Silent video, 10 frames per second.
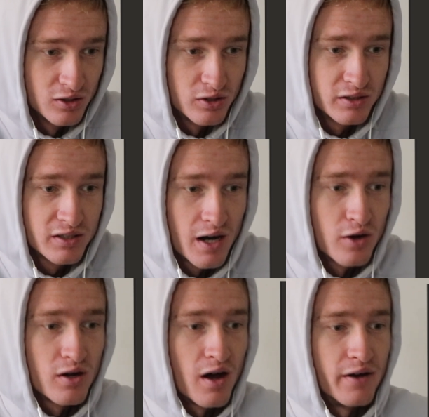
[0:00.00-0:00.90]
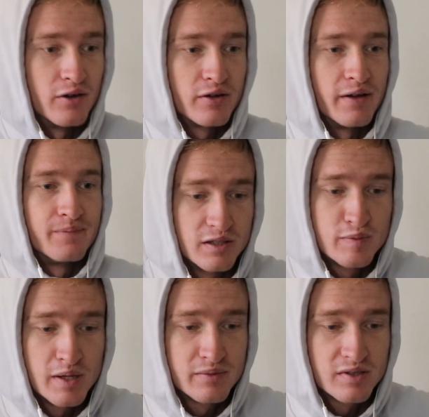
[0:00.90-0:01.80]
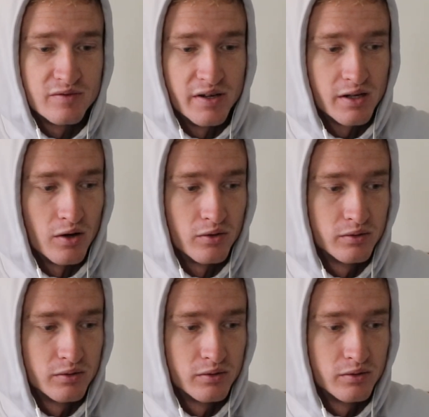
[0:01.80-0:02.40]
learn the Caro-Kann. Okay, let's peep this video.